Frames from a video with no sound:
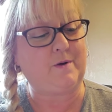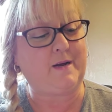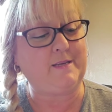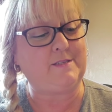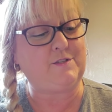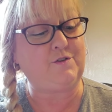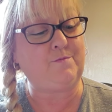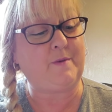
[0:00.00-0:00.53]

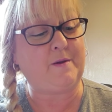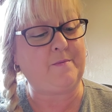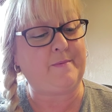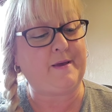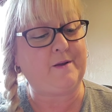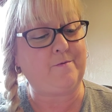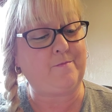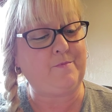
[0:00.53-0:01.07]
Wright's, you
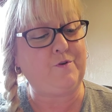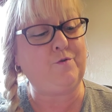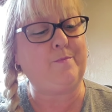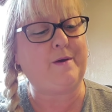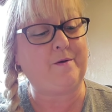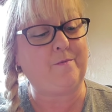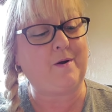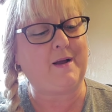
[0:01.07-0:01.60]

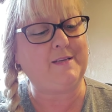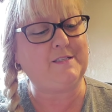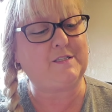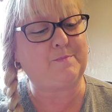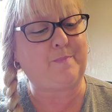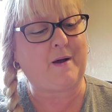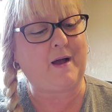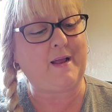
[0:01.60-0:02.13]
may ride
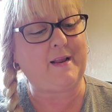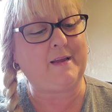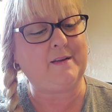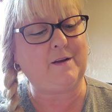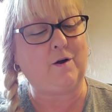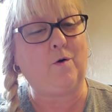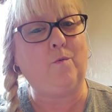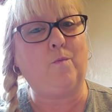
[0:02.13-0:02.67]
Spot
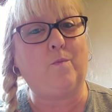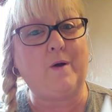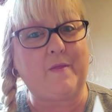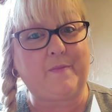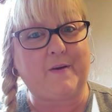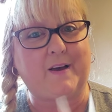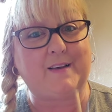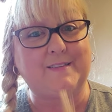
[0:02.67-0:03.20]
and go
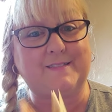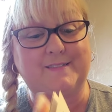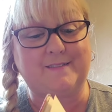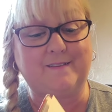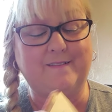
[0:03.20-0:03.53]
with us.